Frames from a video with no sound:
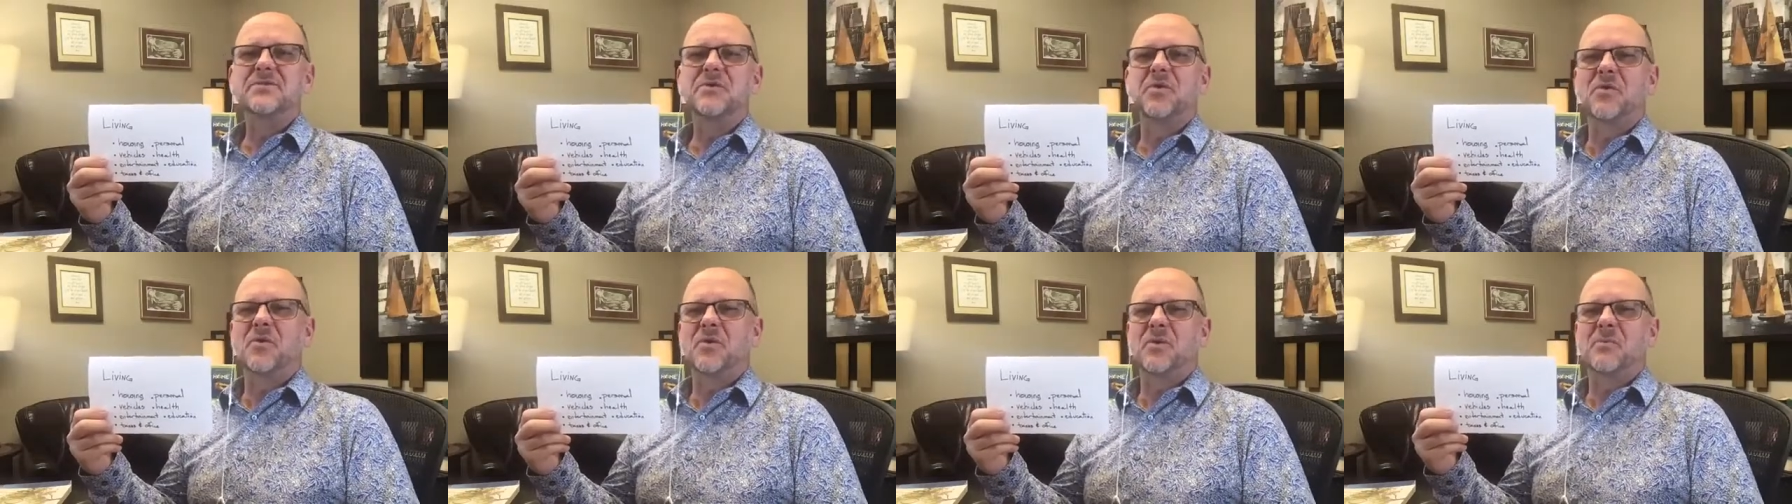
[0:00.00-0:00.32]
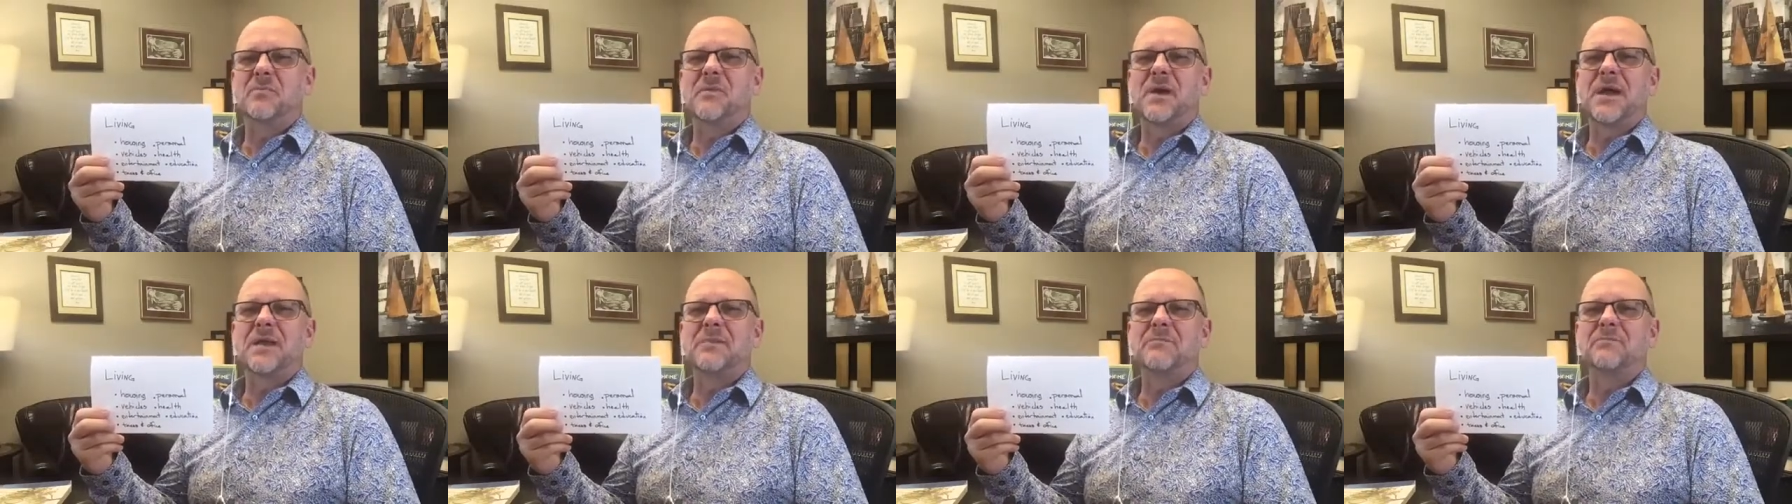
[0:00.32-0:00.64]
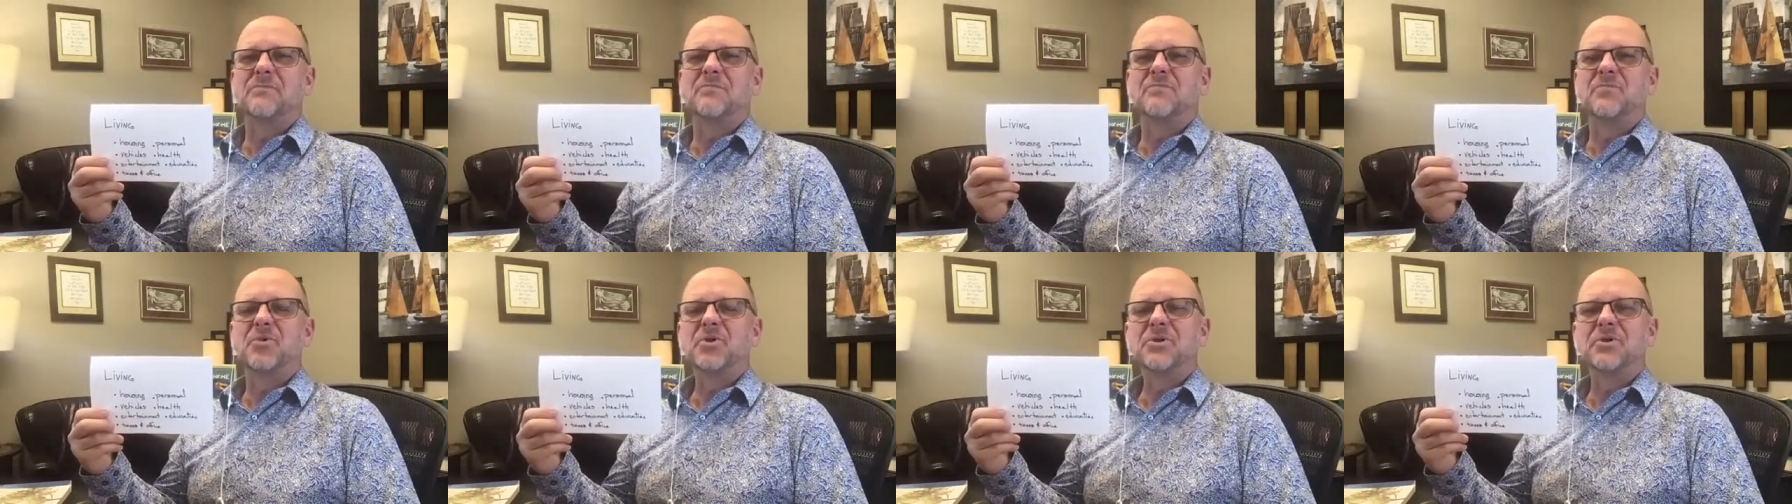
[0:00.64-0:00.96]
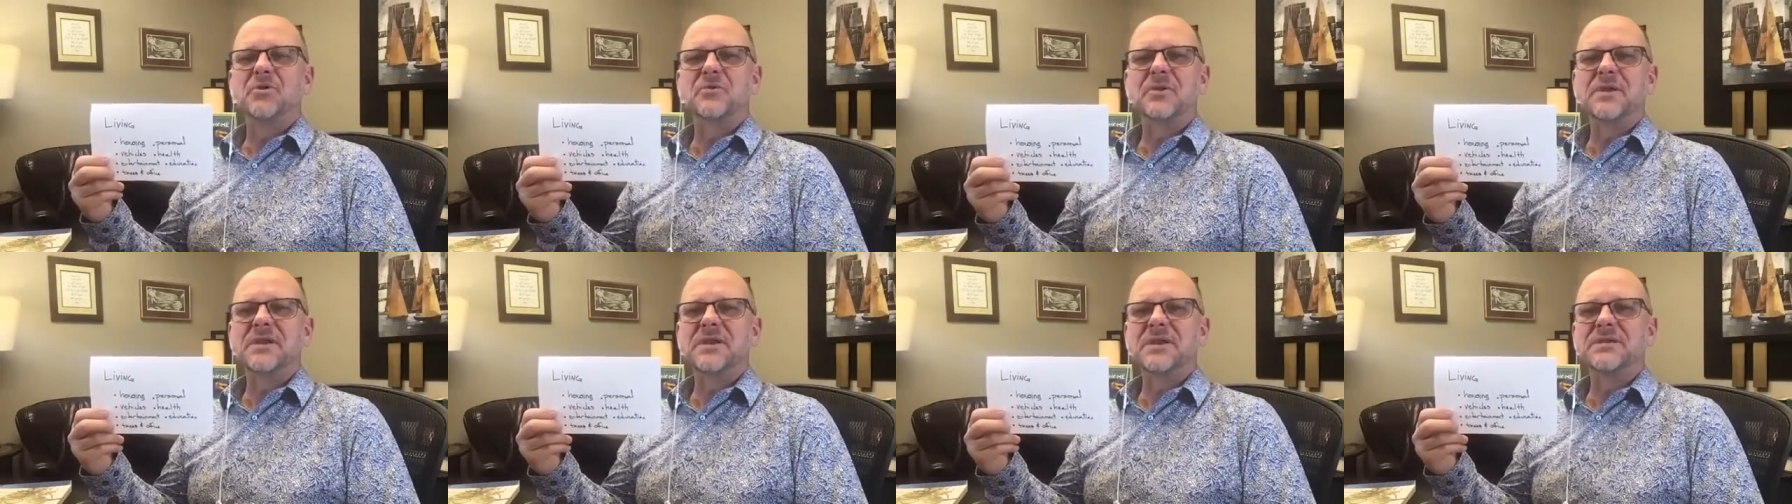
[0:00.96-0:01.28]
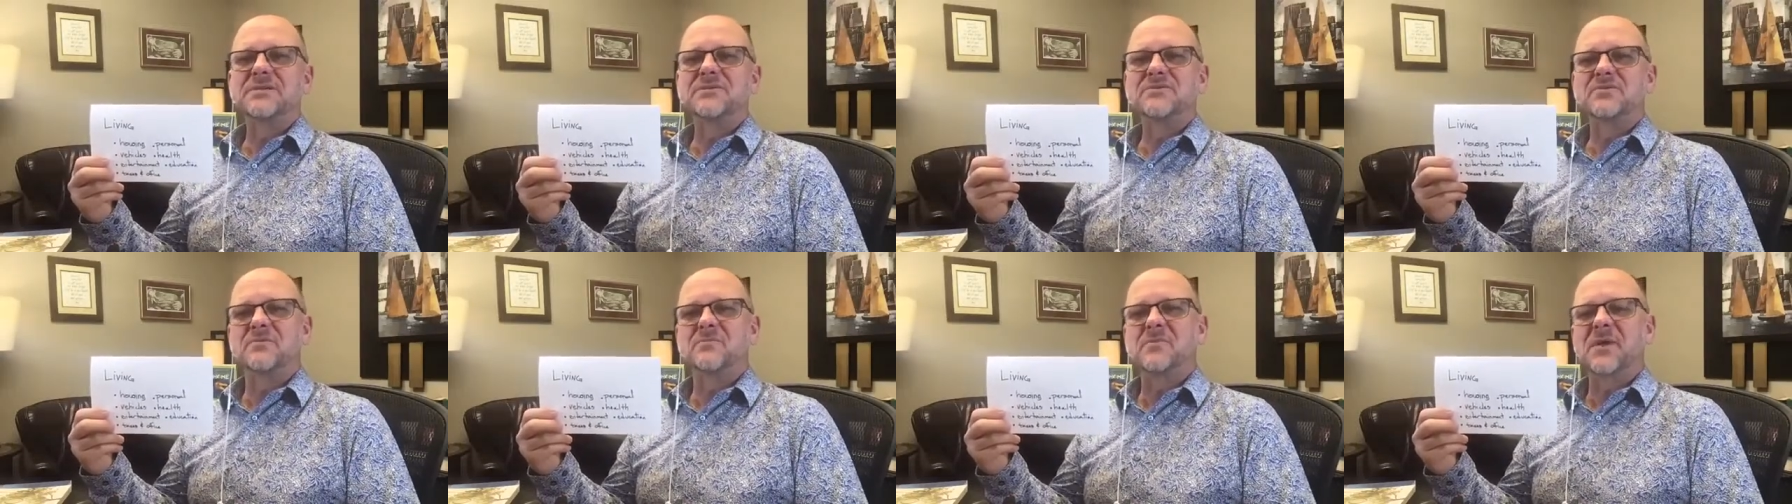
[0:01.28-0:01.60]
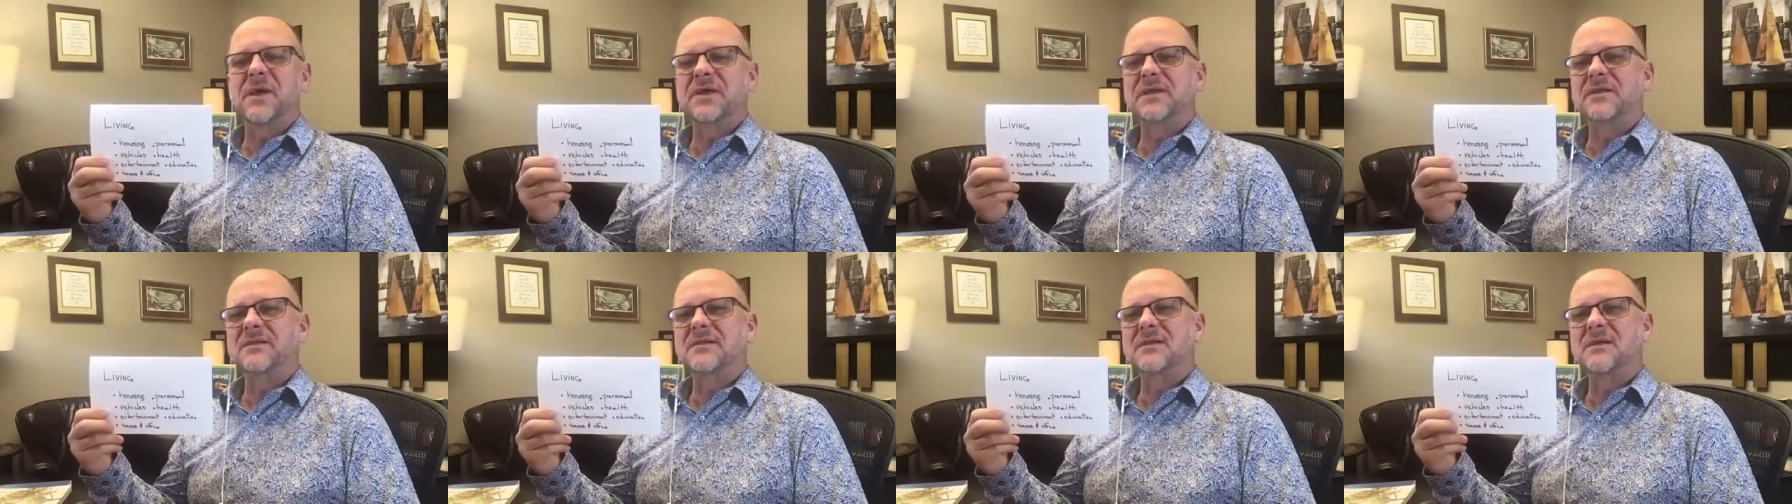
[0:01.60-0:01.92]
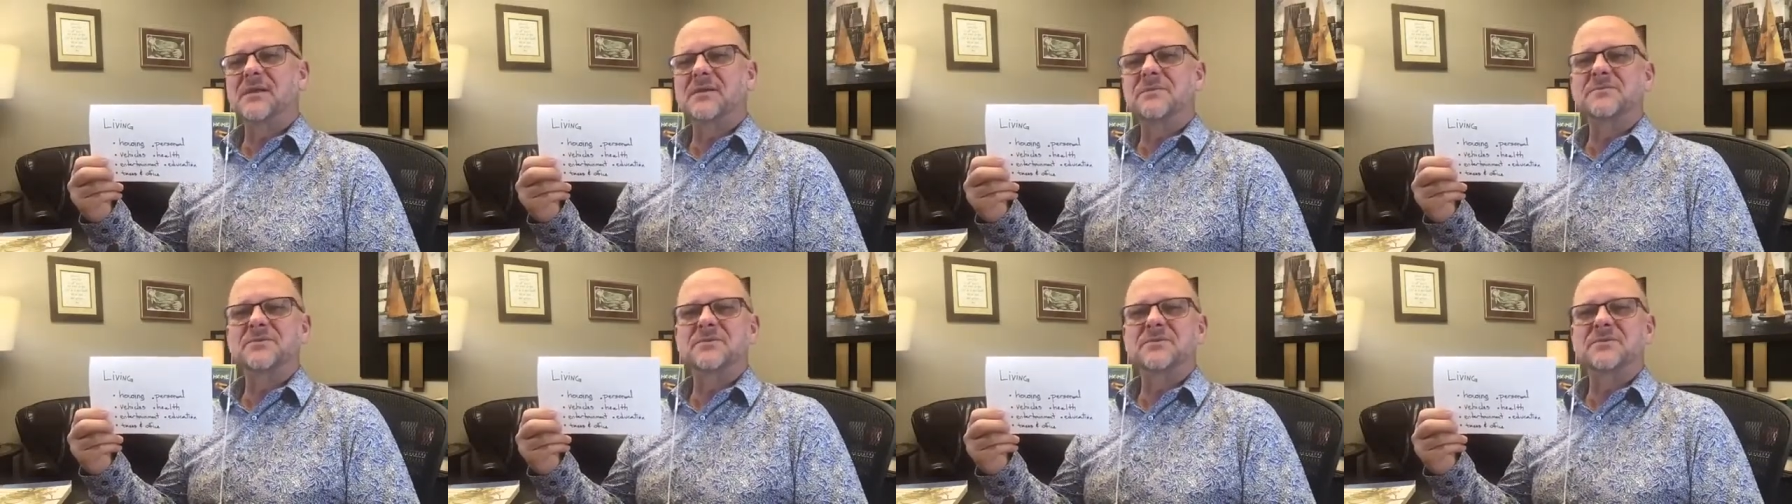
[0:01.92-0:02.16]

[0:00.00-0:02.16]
or my book readings, or my clubs.